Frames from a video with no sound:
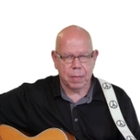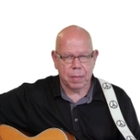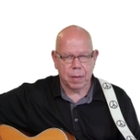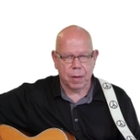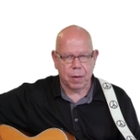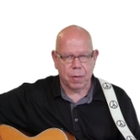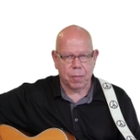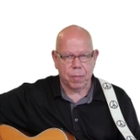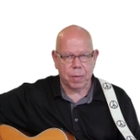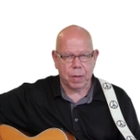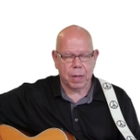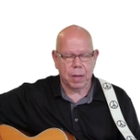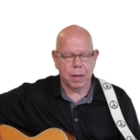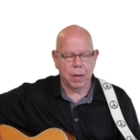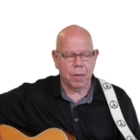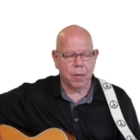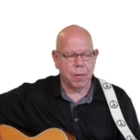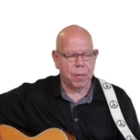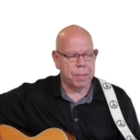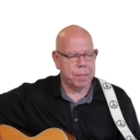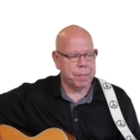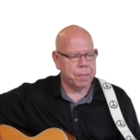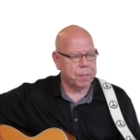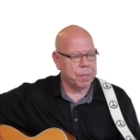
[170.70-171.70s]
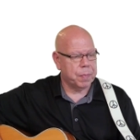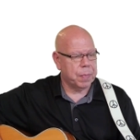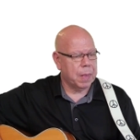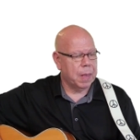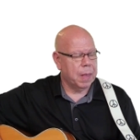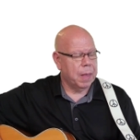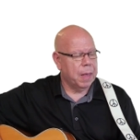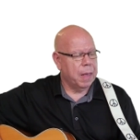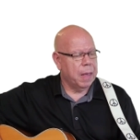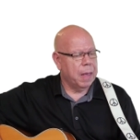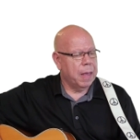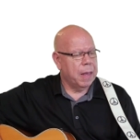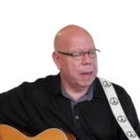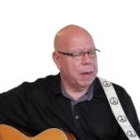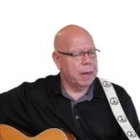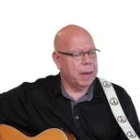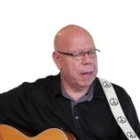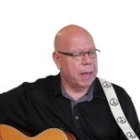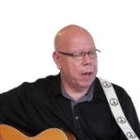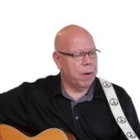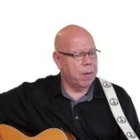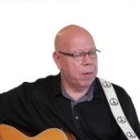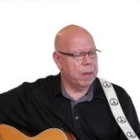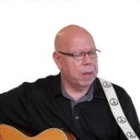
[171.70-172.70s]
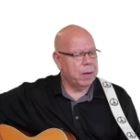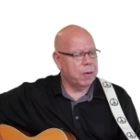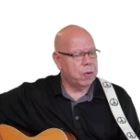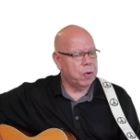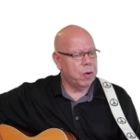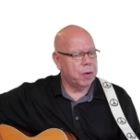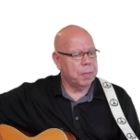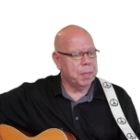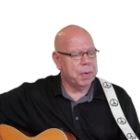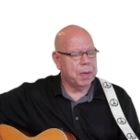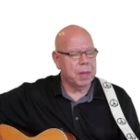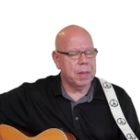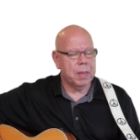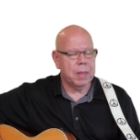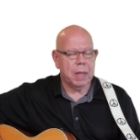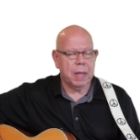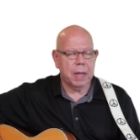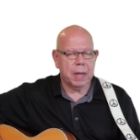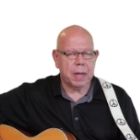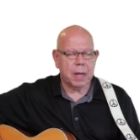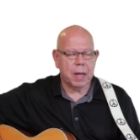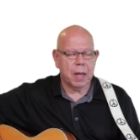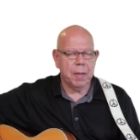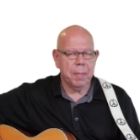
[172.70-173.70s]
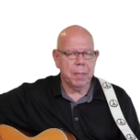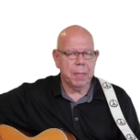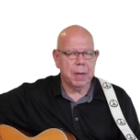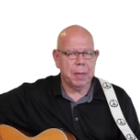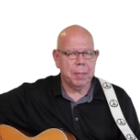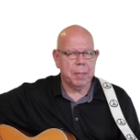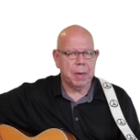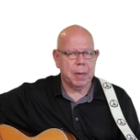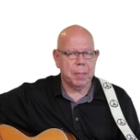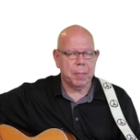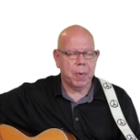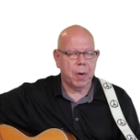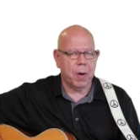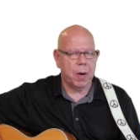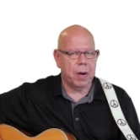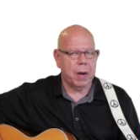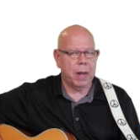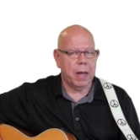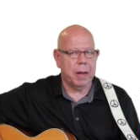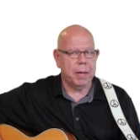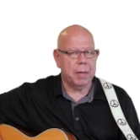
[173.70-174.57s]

There we go. Now, in terms of the accompaniment part,